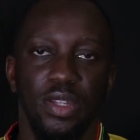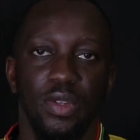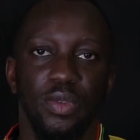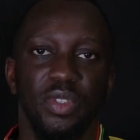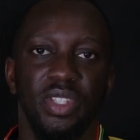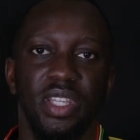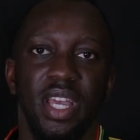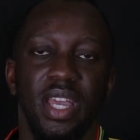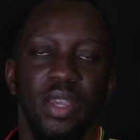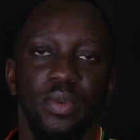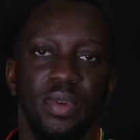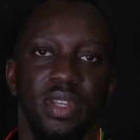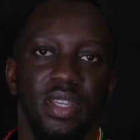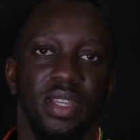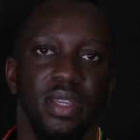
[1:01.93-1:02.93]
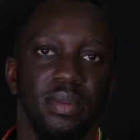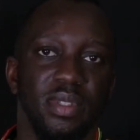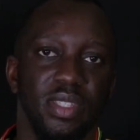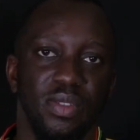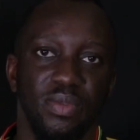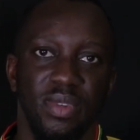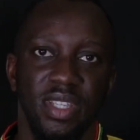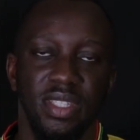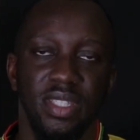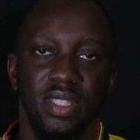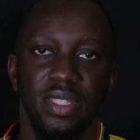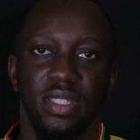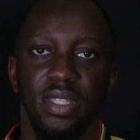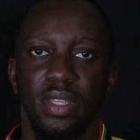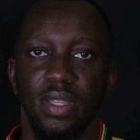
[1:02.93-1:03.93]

shy when it comes to risks.